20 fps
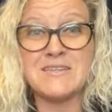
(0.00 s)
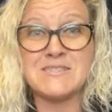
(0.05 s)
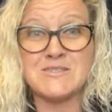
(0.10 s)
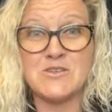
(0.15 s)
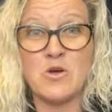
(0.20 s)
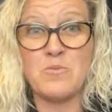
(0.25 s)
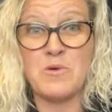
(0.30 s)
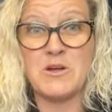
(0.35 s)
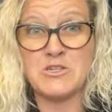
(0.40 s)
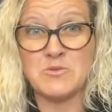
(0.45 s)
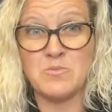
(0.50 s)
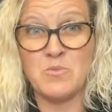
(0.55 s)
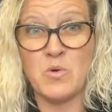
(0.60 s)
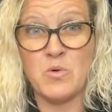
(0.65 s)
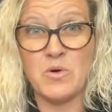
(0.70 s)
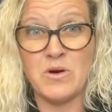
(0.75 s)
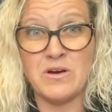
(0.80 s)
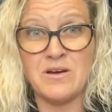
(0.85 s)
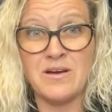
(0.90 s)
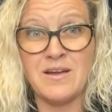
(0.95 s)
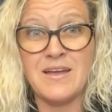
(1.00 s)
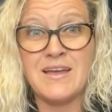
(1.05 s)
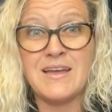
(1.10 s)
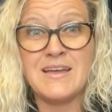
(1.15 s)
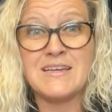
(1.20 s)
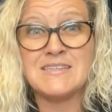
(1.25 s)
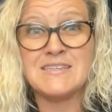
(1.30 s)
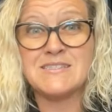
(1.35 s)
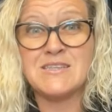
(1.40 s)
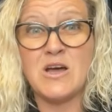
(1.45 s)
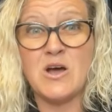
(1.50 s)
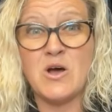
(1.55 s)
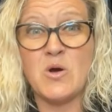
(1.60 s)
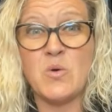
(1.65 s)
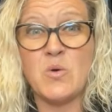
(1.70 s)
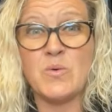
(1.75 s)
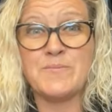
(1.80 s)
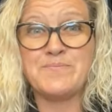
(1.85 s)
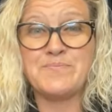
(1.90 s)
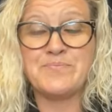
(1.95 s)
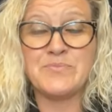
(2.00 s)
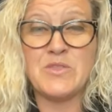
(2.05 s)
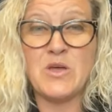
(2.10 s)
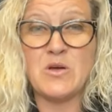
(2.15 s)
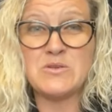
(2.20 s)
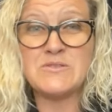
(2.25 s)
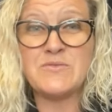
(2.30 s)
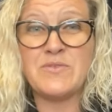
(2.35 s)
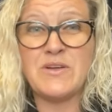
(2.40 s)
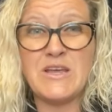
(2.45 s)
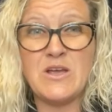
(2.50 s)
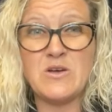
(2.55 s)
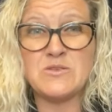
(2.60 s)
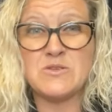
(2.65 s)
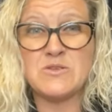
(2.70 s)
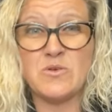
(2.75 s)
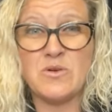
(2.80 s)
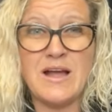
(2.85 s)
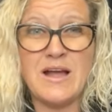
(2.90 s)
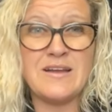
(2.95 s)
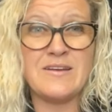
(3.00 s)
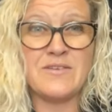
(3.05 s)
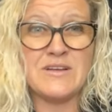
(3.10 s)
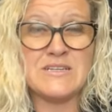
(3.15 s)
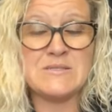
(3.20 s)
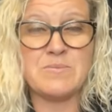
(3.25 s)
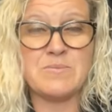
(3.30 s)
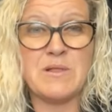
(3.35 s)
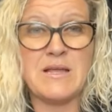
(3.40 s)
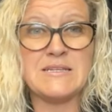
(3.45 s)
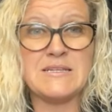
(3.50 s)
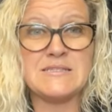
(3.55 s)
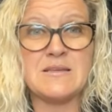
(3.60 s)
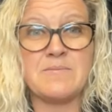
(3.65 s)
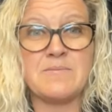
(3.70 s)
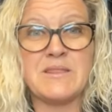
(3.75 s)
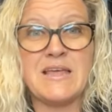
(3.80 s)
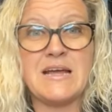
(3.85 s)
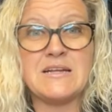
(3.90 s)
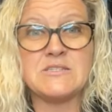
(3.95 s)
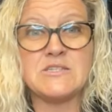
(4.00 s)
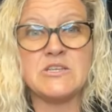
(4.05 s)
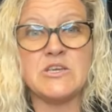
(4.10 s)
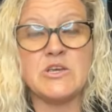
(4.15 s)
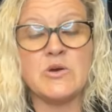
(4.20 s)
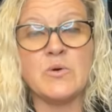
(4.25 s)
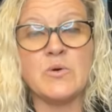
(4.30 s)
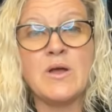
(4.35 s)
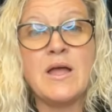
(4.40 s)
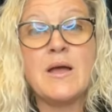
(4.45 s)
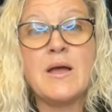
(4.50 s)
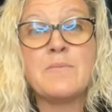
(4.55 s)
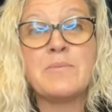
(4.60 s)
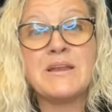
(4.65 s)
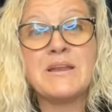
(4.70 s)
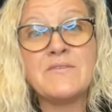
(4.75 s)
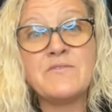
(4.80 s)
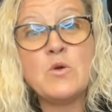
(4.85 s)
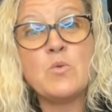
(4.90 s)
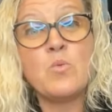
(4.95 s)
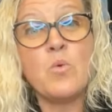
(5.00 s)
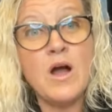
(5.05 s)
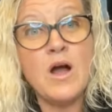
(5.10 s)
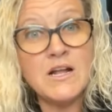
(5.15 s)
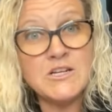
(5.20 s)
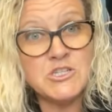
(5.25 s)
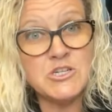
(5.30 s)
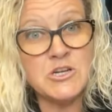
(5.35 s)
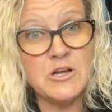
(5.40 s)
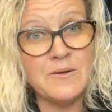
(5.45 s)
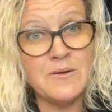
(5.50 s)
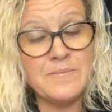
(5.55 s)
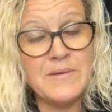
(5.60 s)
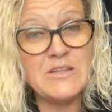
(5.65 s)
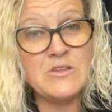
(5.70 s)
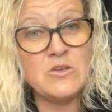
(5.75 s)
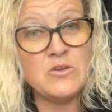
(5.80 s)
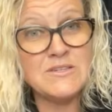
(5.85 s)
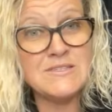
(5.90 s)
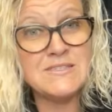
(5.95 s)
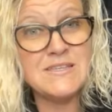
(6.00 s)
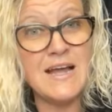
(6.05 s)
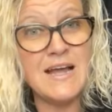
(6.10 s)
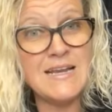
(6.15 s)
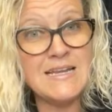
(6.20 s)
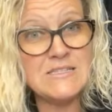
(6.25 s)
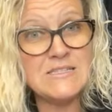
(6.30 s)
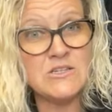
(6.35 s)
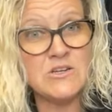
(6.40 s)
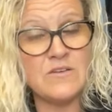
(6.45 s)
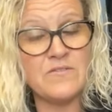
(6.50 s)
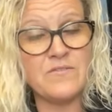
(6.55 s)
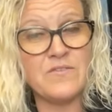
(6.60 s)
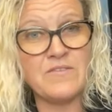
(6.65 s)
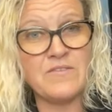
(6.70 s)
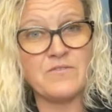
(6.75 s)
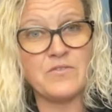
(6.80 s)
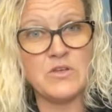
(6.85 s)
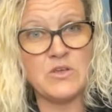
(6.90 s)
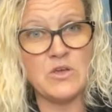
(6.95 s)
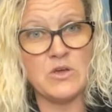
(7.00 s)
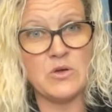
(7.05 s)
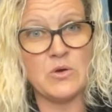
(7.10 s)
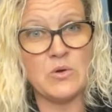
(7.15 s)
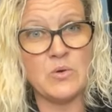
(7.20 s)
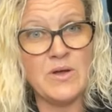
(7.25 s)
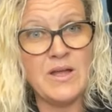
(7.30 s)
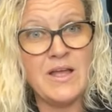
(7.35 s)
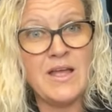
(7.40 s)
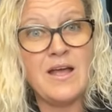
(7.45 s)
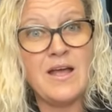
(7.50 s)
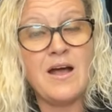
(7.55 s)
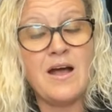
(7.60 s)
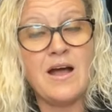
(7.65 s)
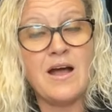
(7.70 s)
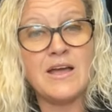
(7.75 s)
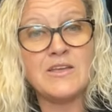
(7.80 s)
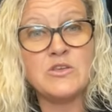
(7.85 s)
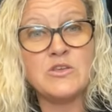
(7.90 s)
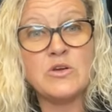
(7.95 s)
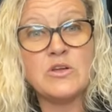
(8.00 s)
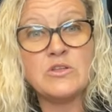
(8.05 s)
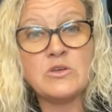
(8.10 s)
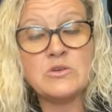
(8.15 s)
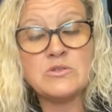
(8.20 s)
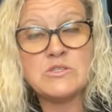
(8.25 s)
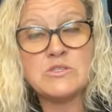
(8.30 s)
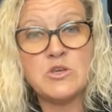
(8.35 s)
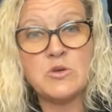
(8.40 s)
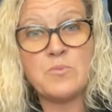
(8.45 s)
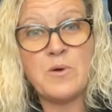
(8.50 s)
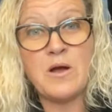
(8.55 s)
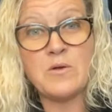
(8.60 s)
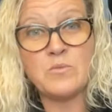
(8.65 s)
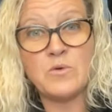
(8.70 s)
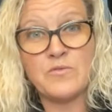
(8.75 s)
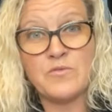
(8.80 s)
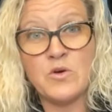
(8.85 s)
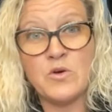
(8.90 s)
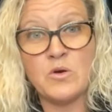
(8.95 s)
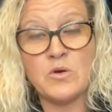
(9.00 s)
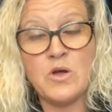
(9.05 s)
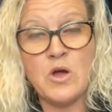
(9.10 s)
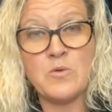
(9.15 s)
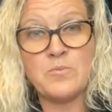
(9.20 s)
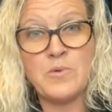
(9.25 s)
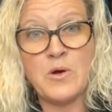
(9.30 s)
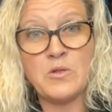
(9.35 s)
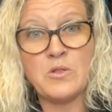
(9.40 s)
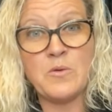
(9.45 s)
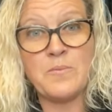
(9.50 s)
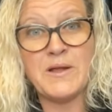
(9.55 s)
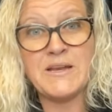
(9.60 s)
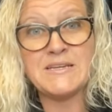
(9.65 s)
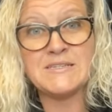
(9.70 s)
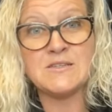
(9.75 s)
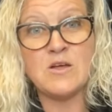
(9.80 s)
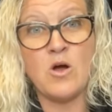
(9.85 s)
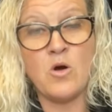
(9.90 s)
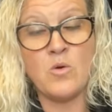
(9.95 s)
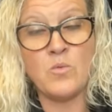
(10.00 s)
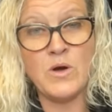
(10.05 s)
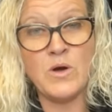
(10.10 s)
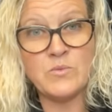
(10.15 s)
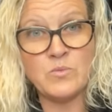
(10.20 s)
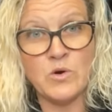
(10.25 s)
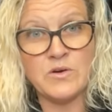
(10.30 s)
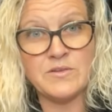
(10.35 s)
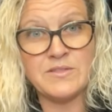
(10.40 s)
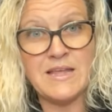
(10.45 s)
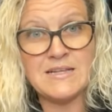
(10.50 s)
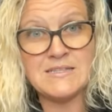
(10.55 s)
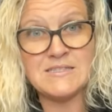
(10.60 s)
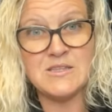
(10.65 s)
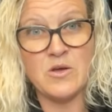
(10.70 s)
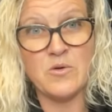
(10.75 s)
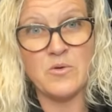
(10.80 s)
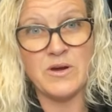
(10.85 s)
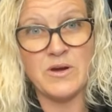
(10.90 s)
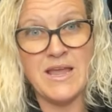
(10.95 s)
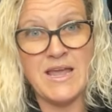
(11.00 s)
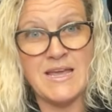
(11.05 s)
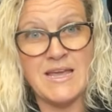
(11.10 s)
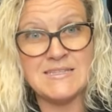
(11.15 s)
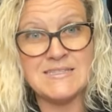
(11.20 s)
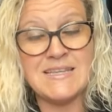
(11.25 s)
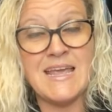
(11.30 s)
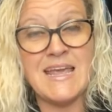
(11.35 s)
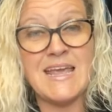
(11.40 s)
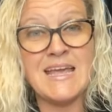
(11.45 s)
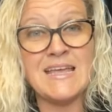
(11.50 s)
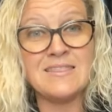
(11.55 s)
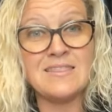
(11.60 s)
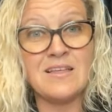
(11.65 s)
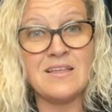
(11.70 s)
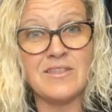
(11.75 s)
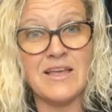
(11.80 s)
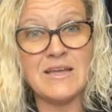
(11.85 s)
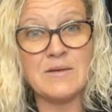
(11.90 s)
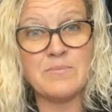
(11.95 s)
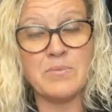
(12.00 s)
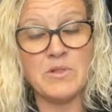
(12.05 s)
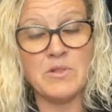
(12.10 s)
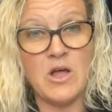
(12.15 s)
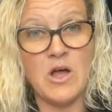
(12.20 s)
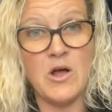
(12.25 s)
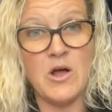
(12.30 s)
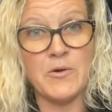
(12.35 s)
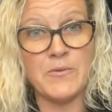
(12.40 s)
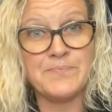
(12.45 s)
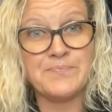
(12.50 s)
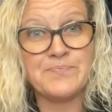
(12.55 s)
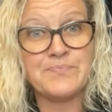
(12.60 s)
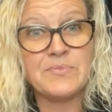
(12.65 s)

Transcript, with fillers: so much more. So those videos will kind of explain some of that to you. But if you watch them and you decide it's a good fit for you, uh, you can use coupon referral code Bolo Buddies, all one word, that's lowercase, and the link below.